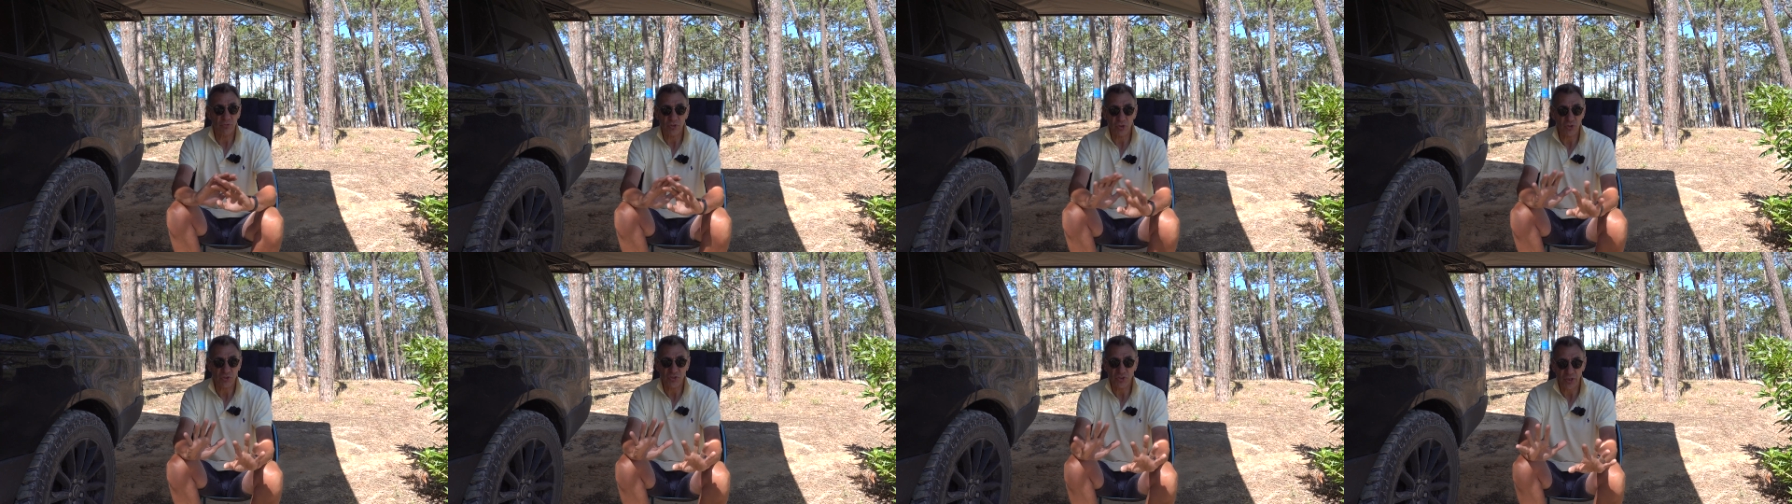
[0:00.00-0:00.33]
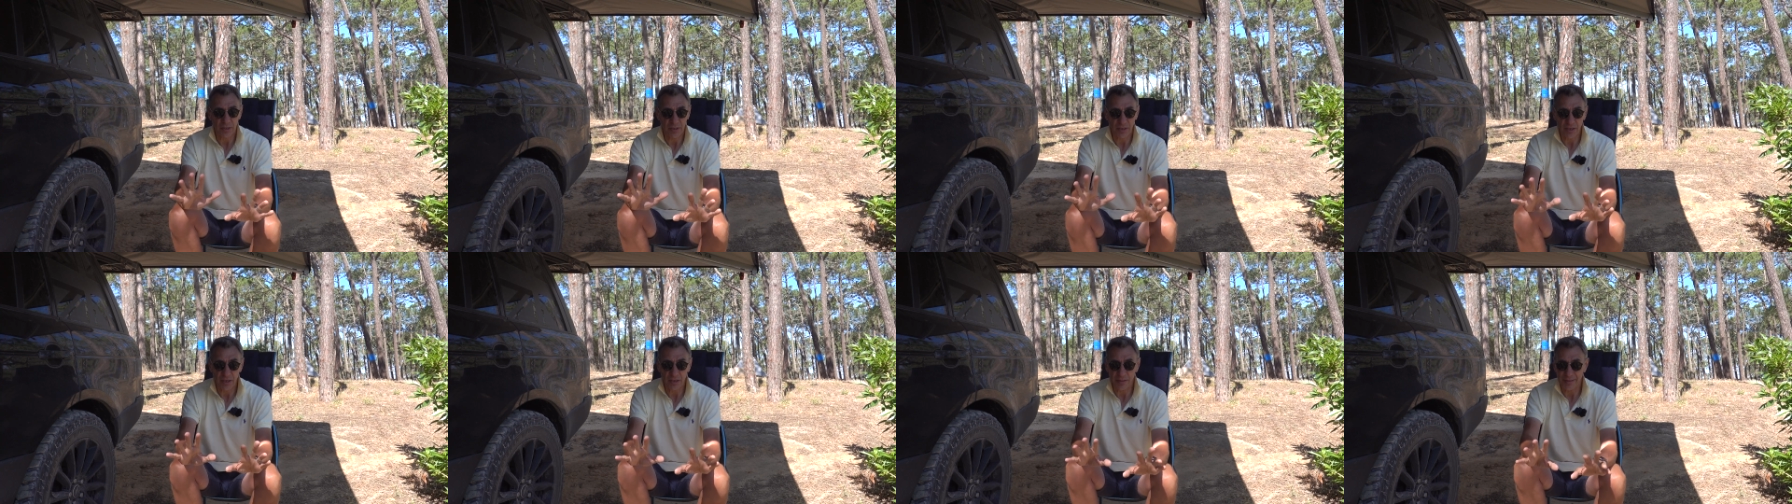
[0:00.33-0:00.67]
just
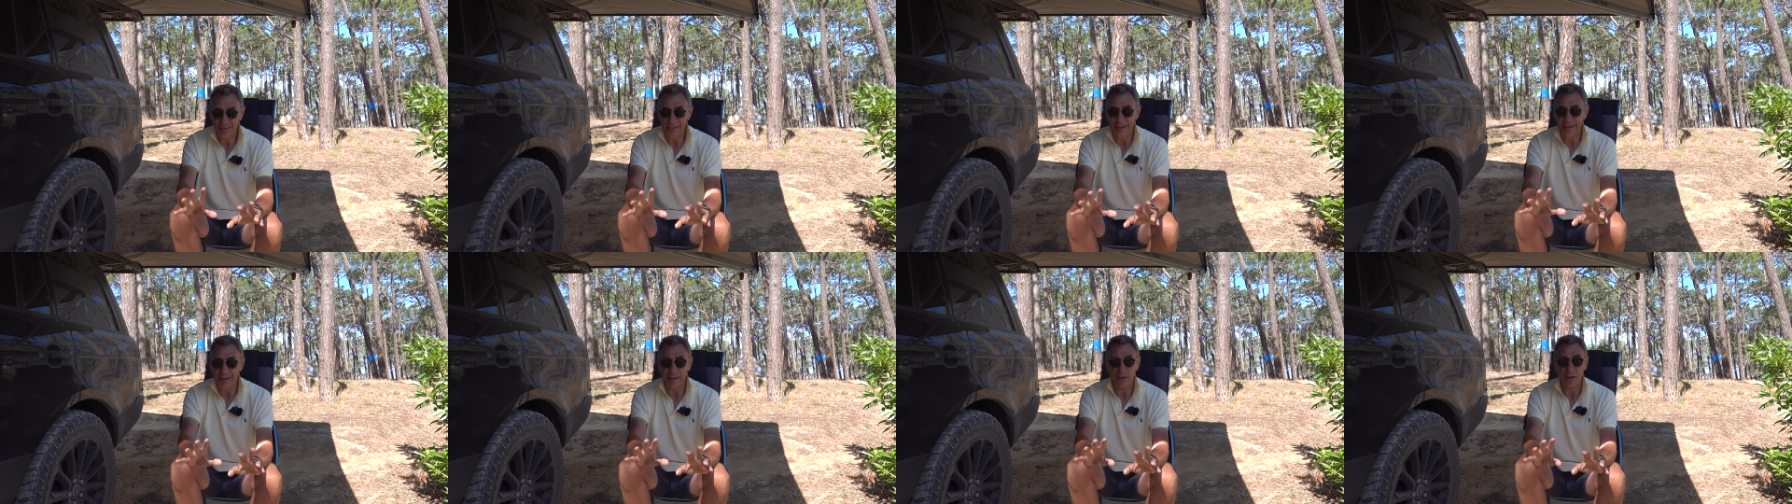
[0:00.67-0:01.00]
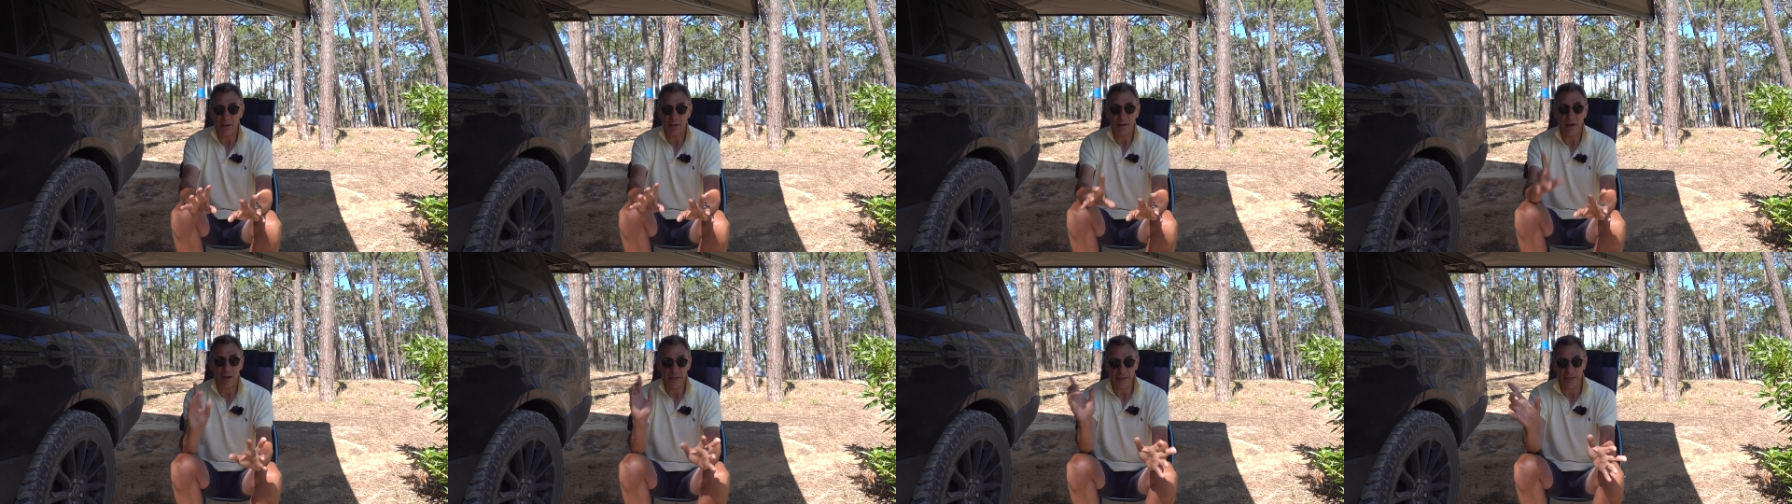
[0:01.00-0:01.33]
suddenly think,
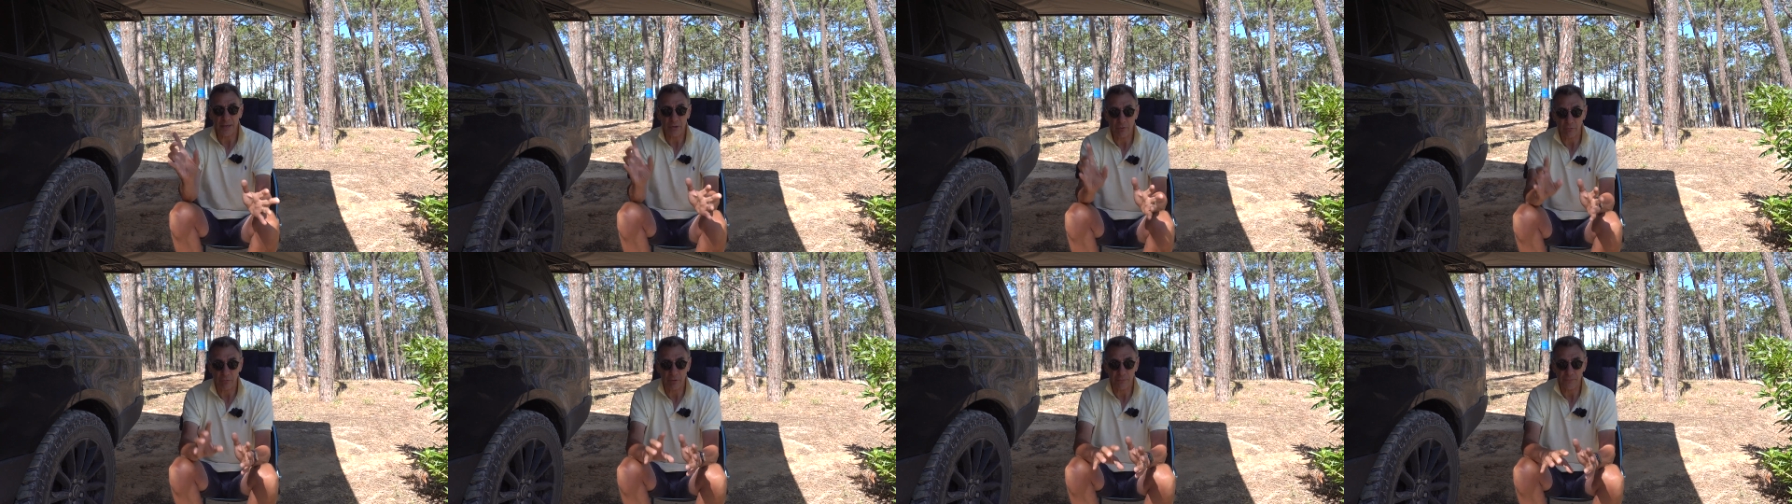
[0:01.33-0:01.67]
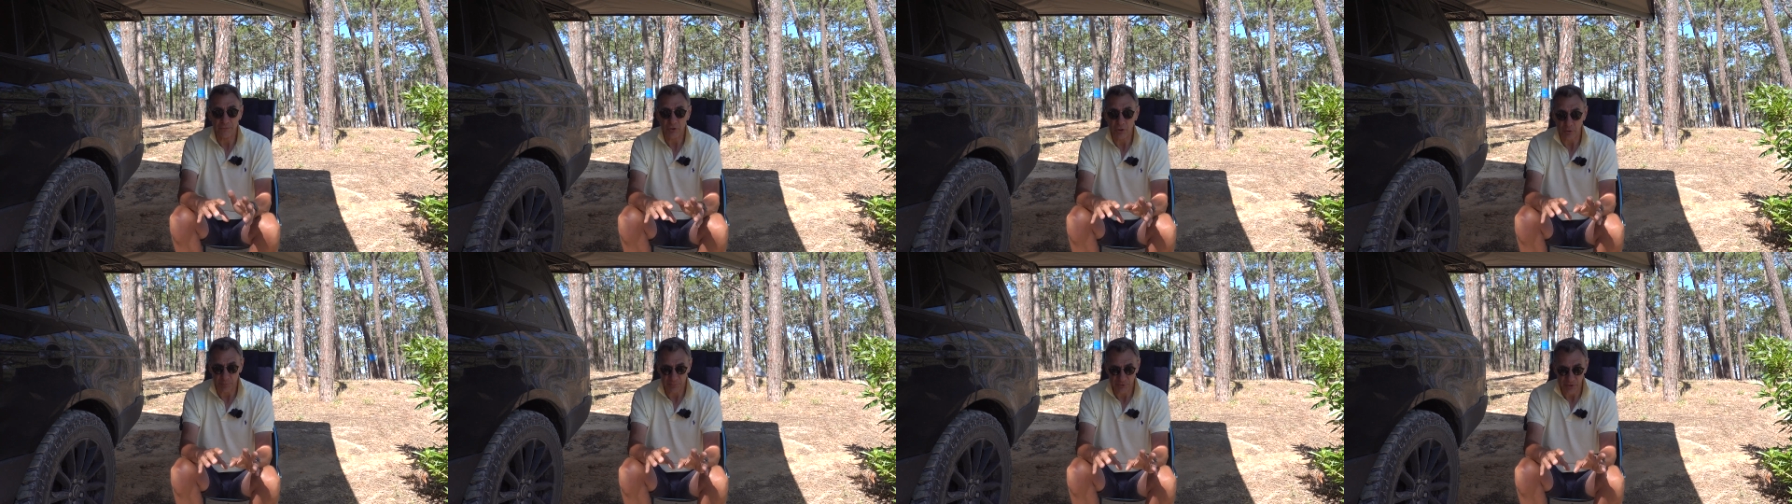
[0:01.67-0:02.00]
I need a
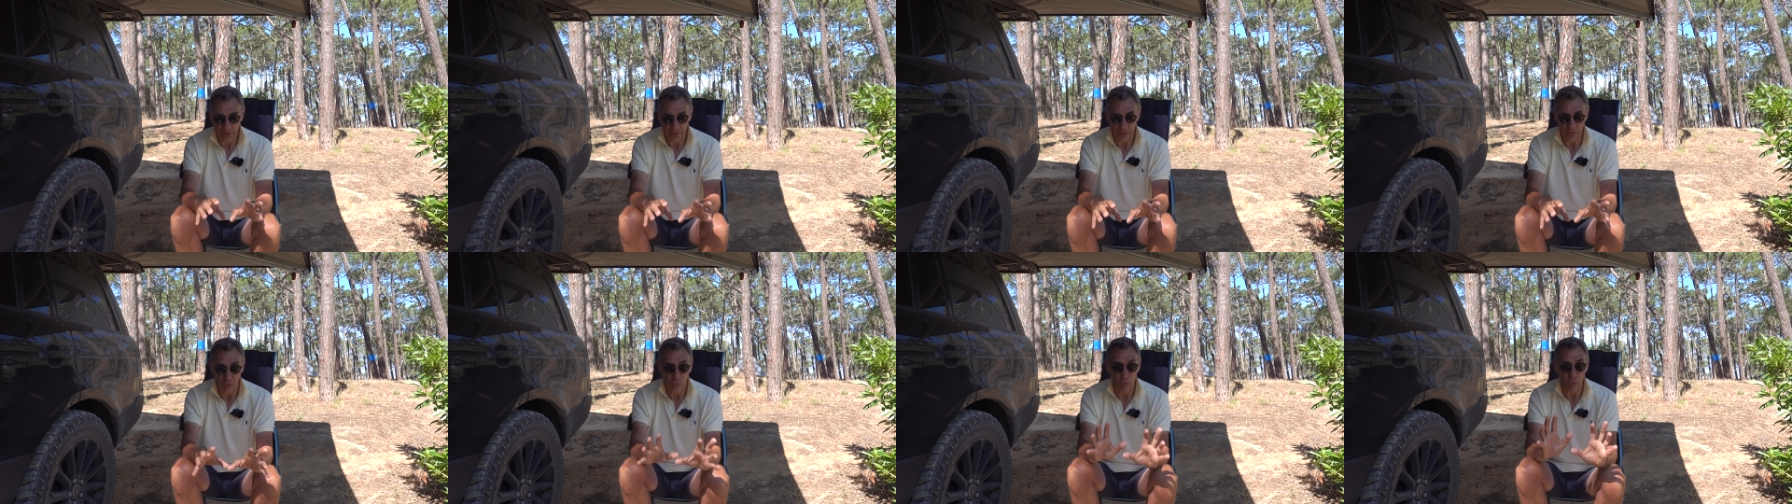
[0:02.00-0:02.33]
rooftop tent.